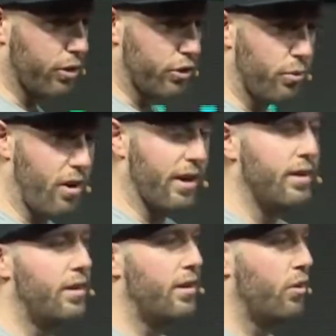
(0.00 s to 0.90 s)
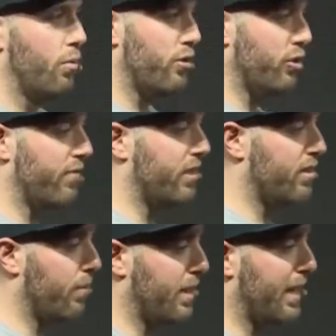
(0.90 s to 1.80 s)
what you want. When you give it
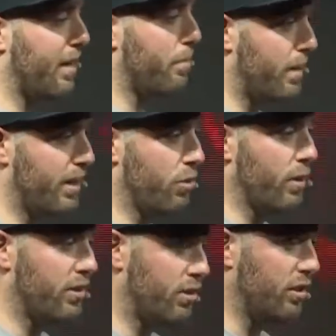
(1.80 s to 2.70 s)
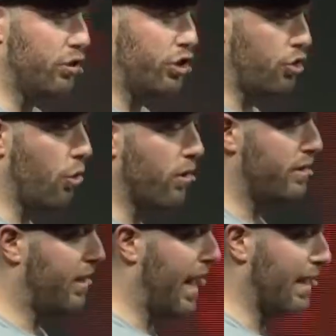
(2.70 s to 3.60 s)
something ambiguous and
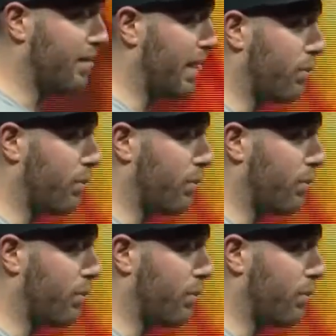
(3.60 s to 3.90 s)
short and